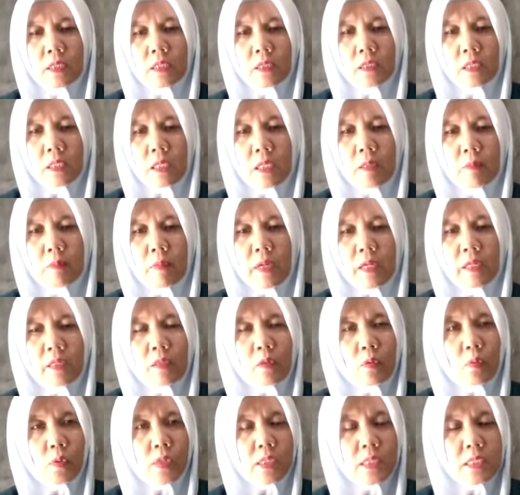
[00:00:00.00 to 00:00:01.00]
three main
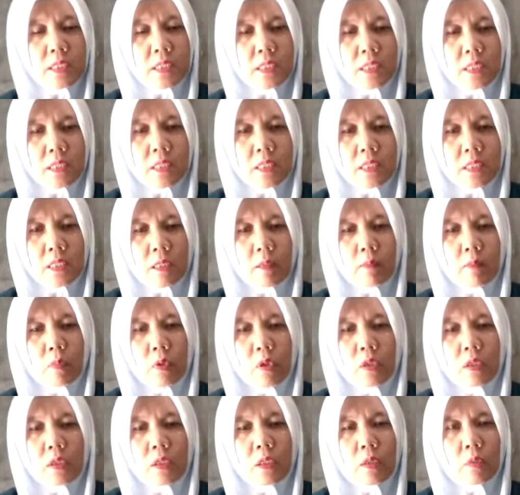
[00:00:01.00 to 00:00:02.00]
questions
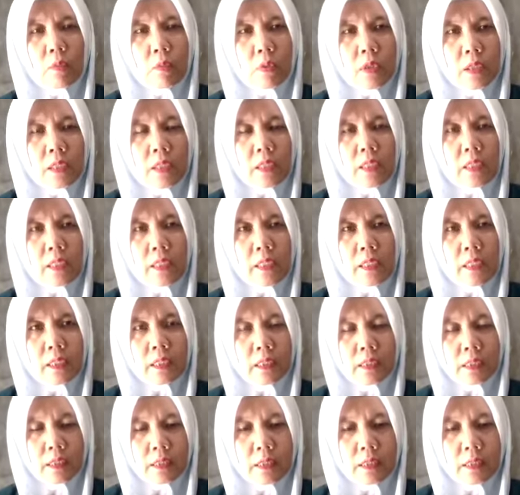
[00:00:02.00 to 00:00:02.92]
about the word linked